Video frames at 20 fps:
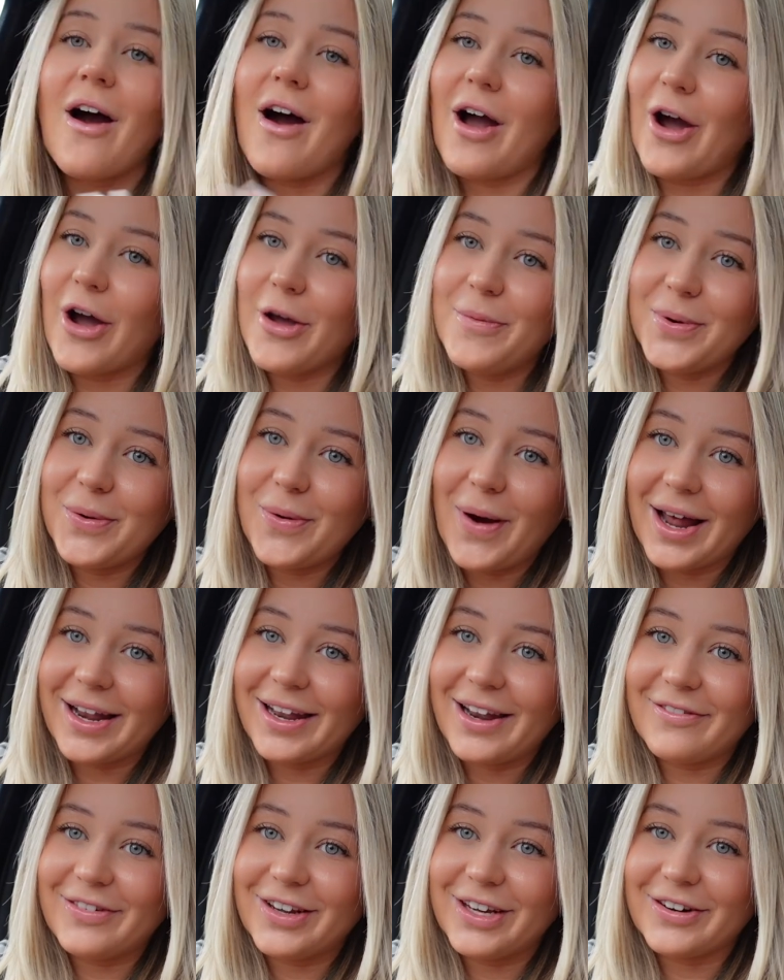I hope you all had
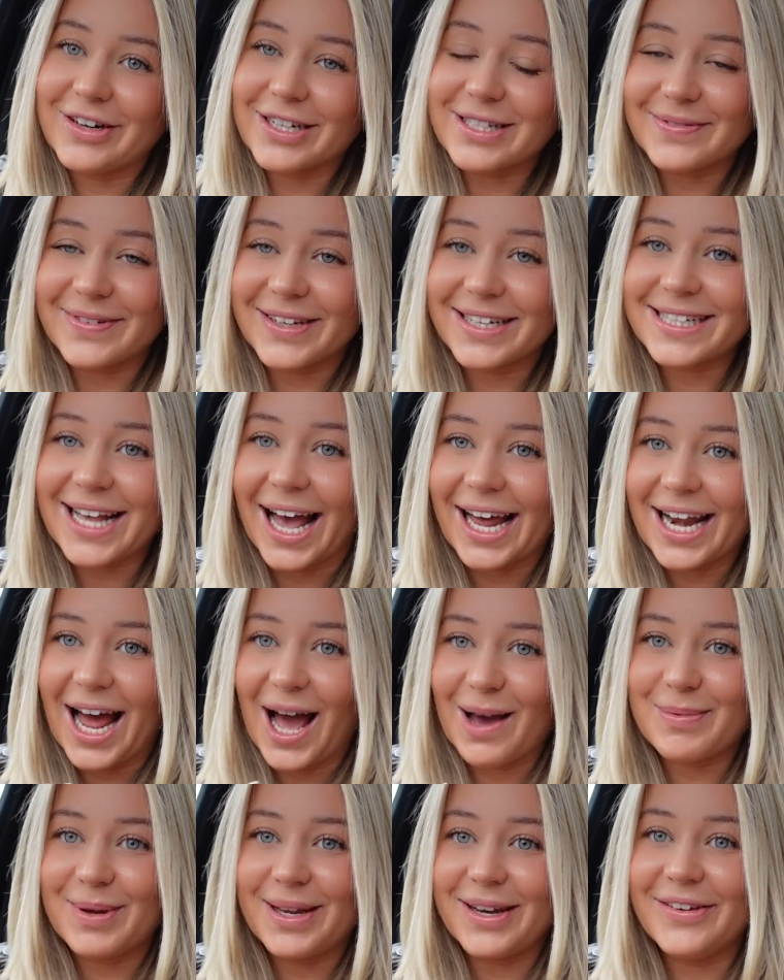a lovely Christmas and
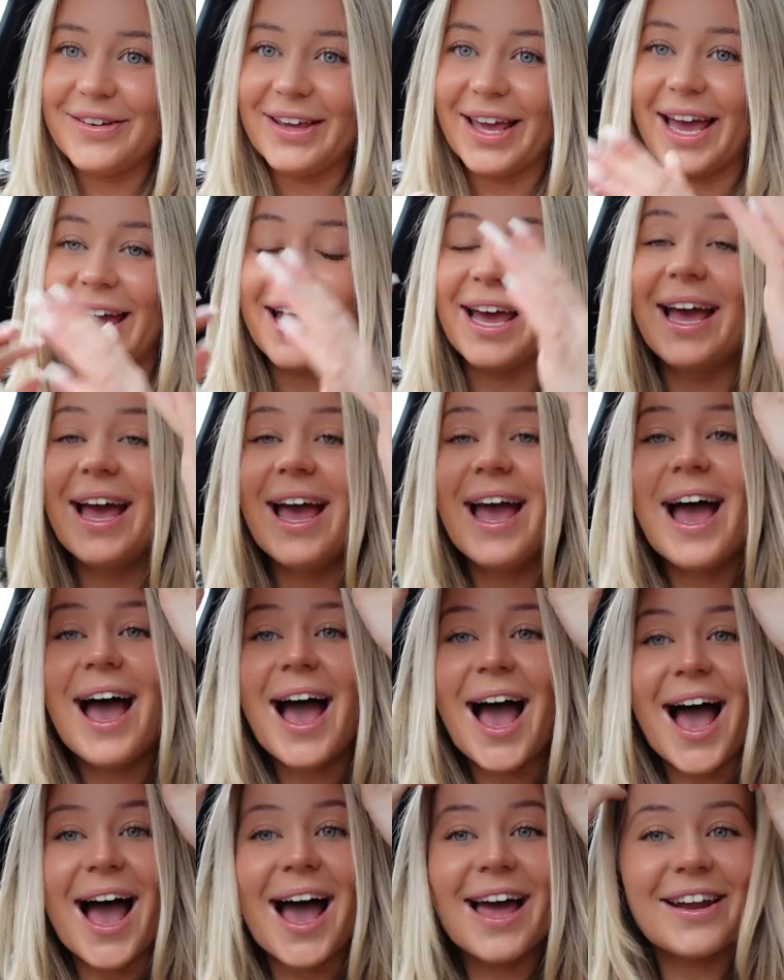Happy New Year,
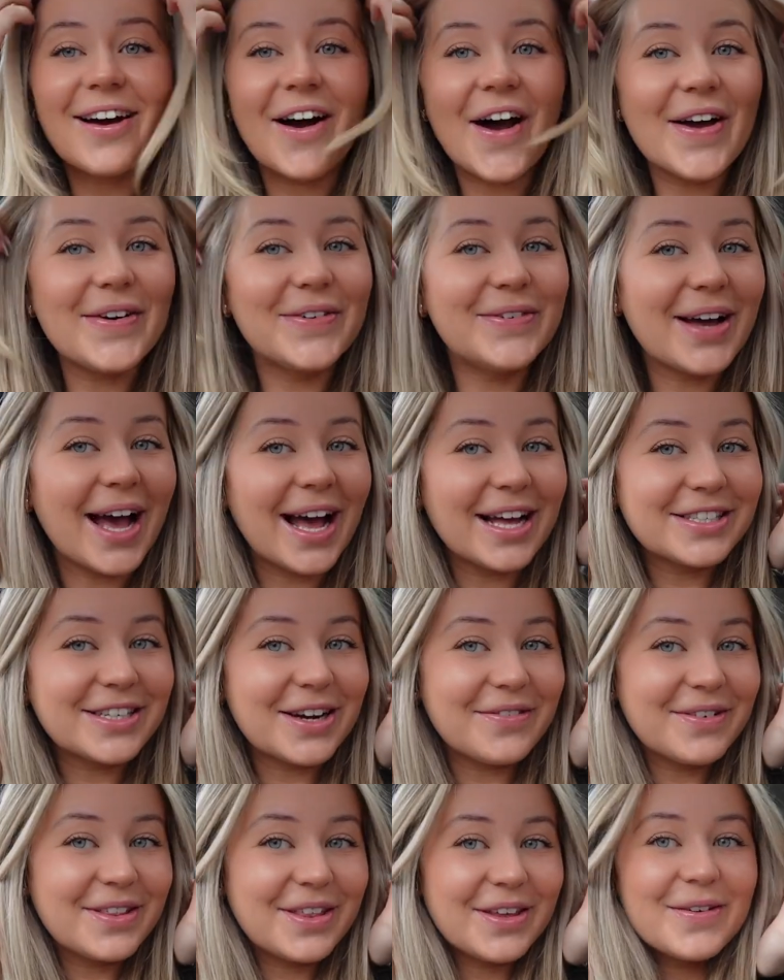and I will catch
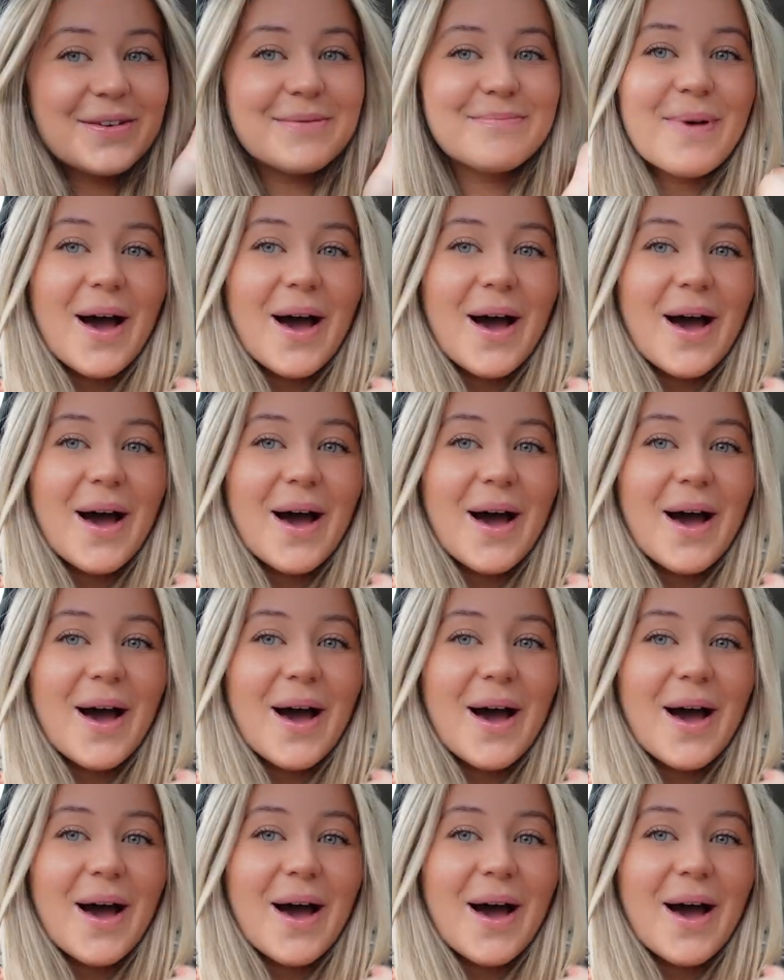up with you in